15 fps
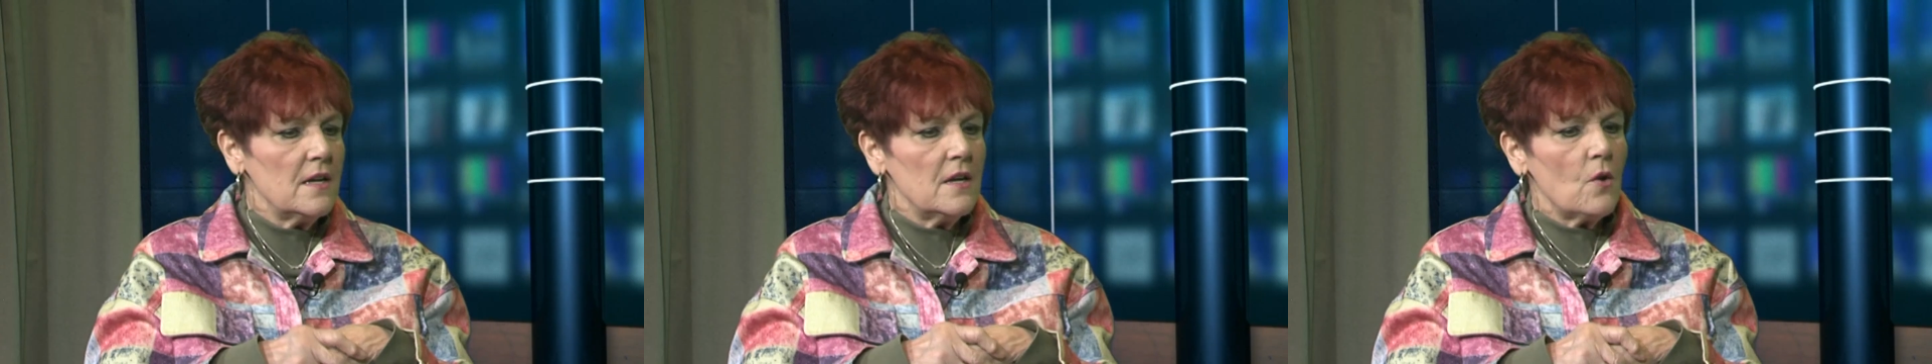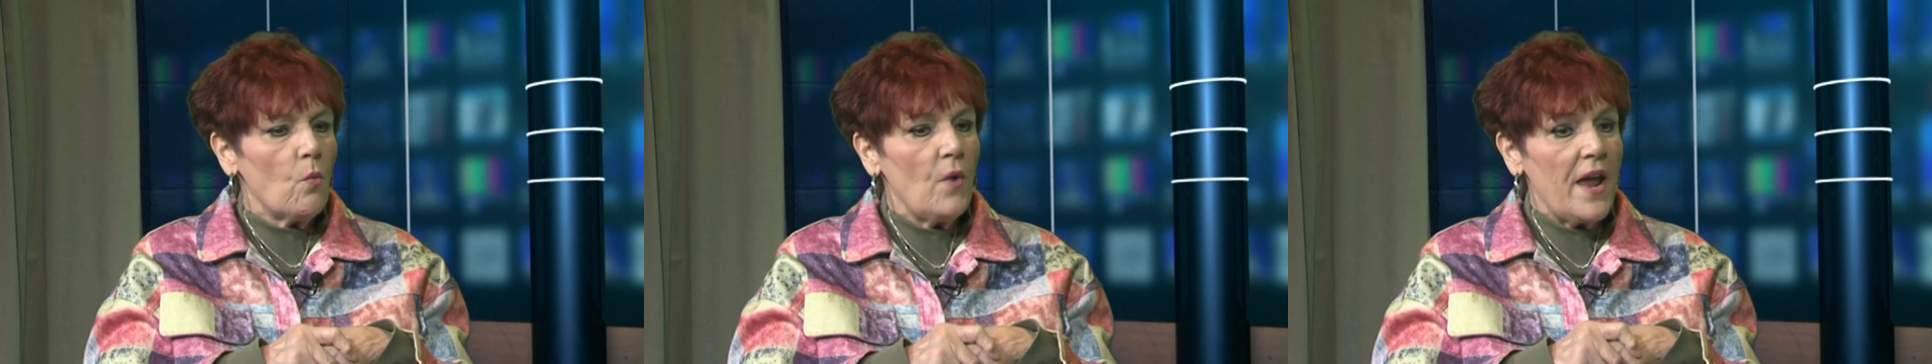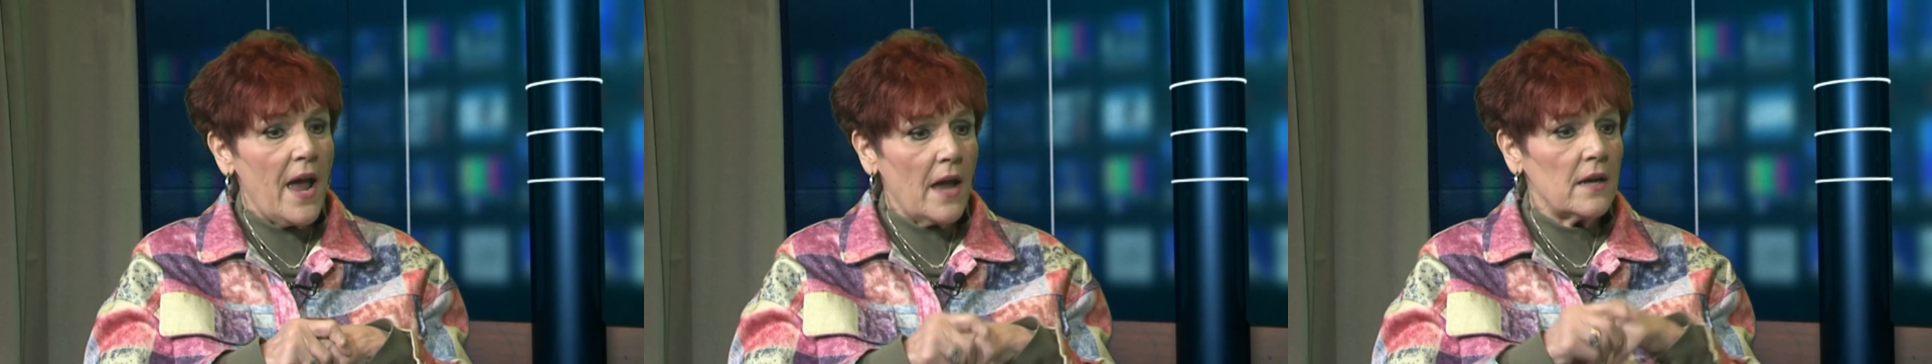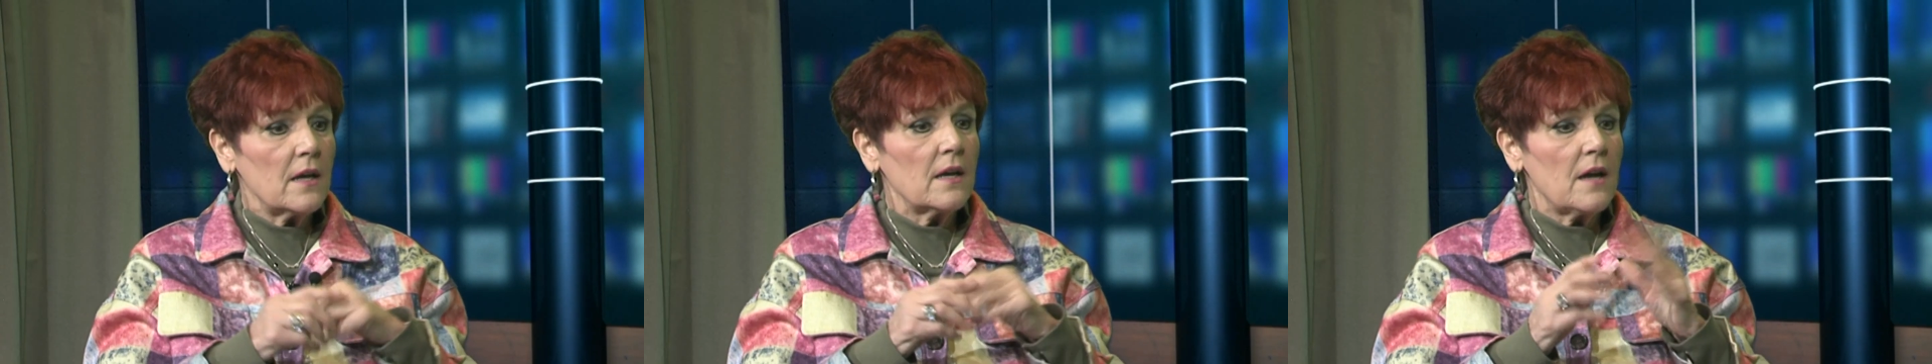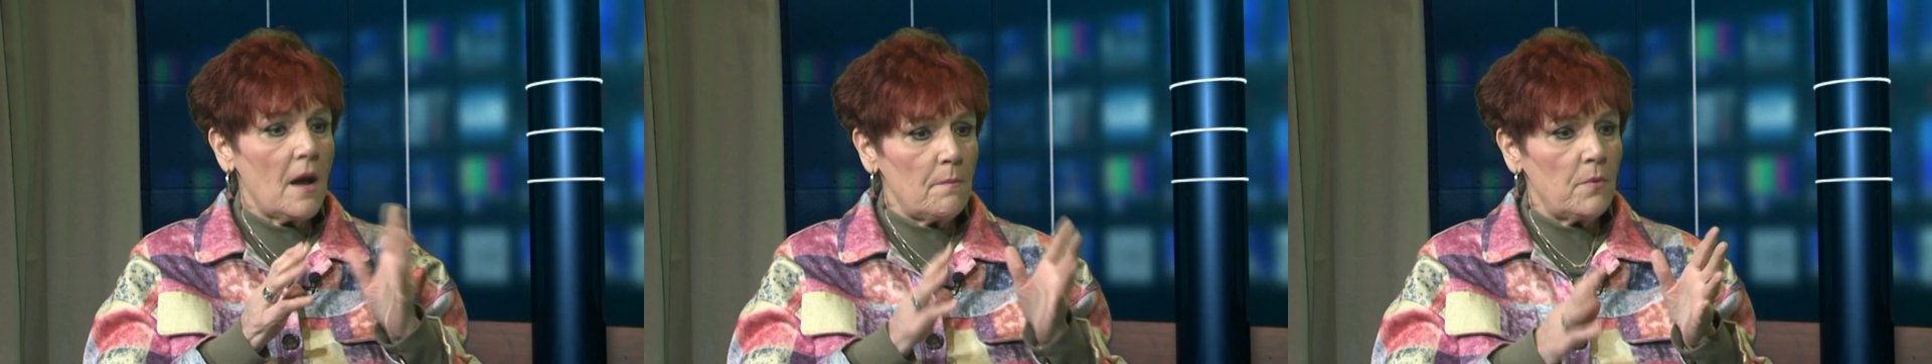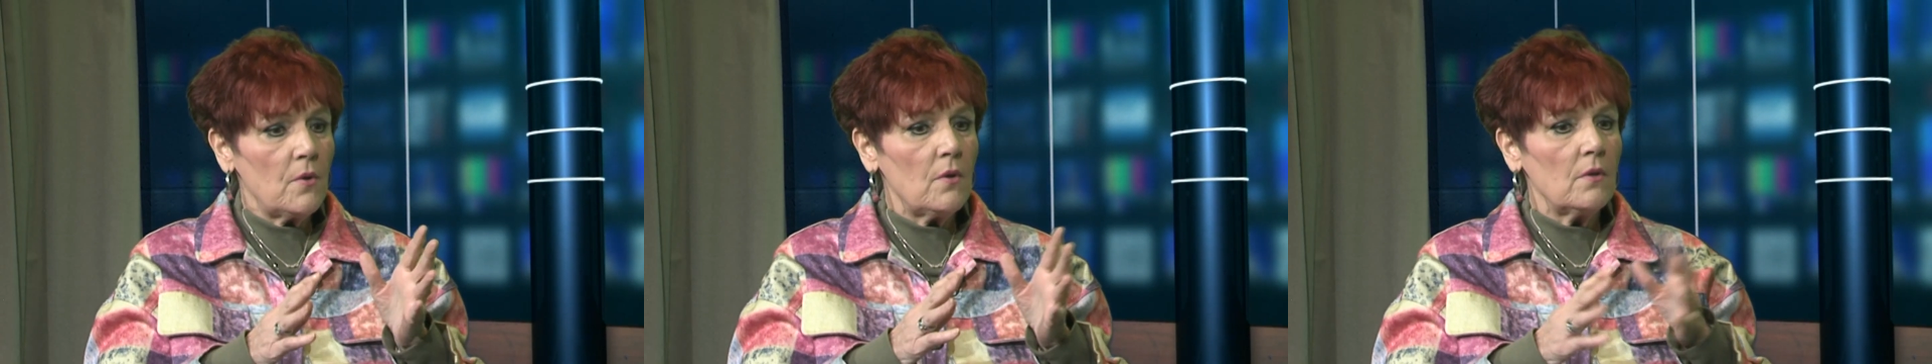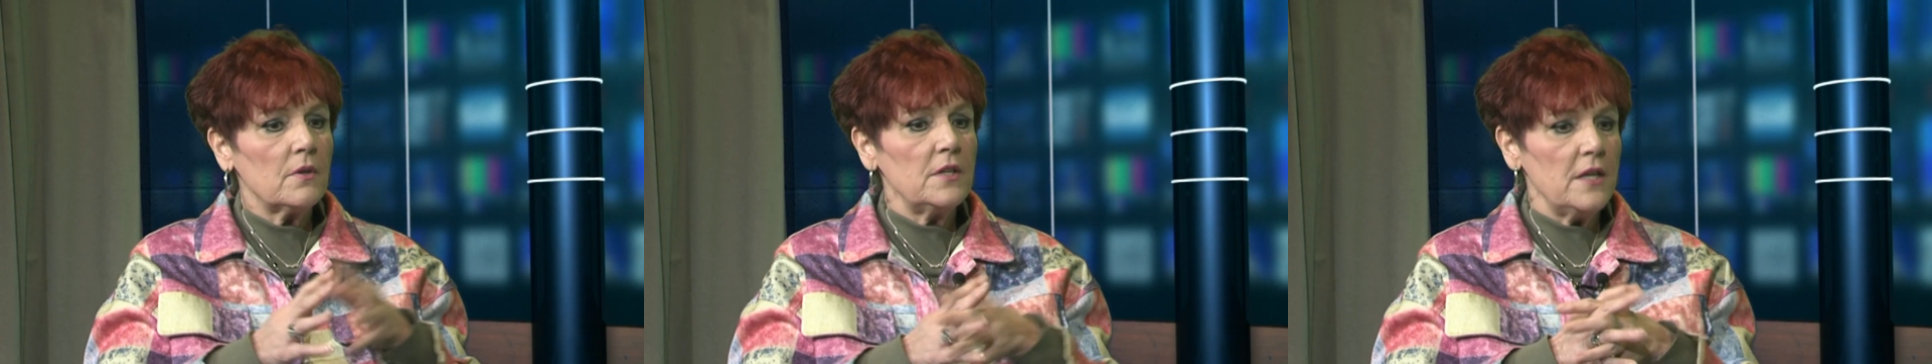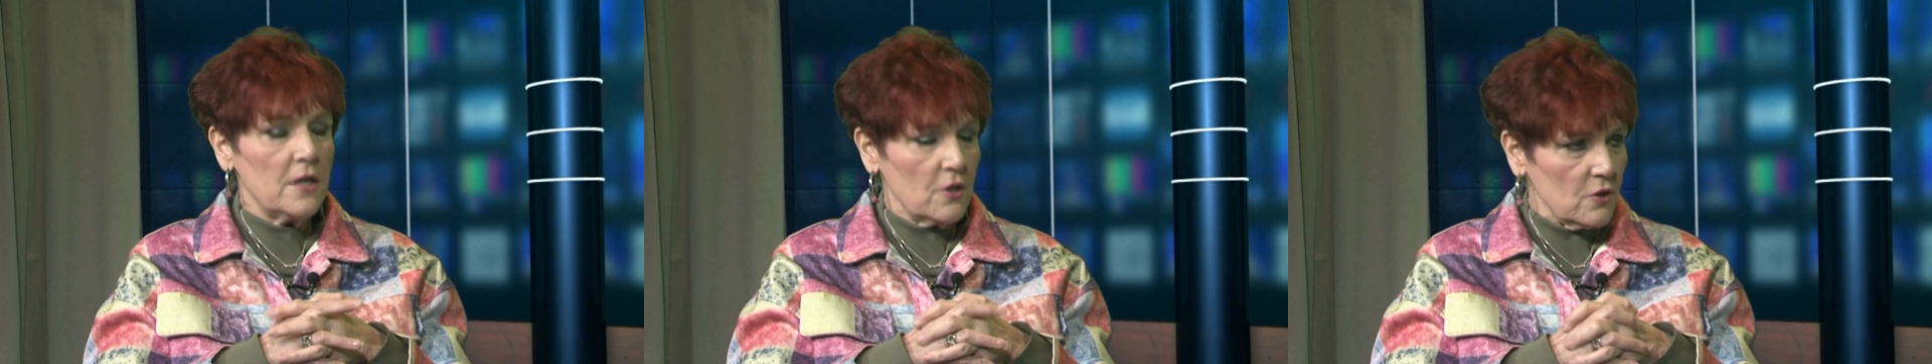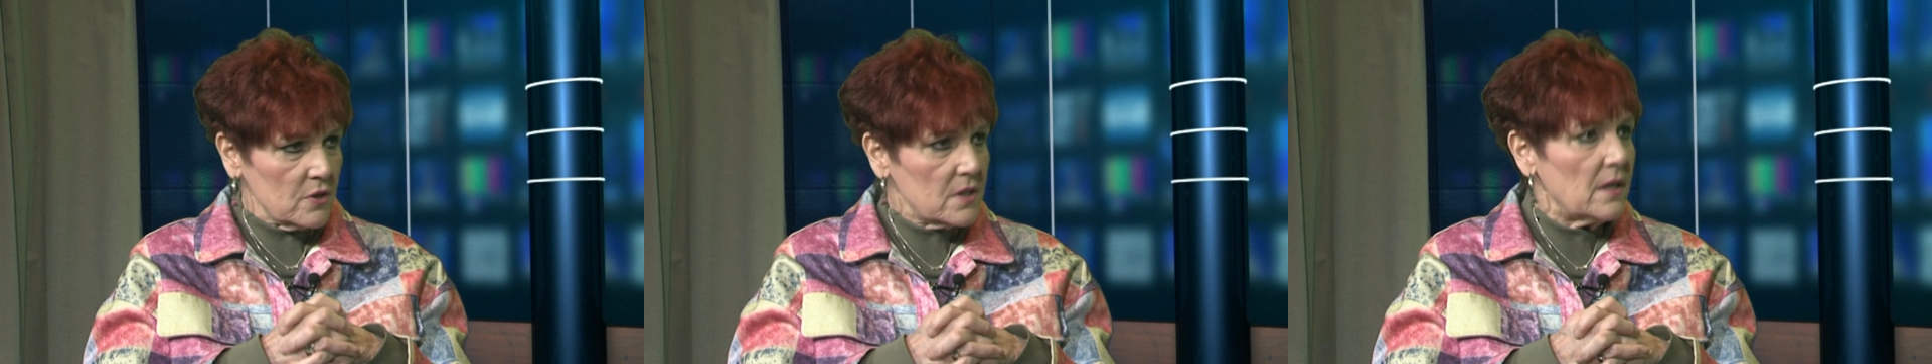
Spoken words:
We had a couple years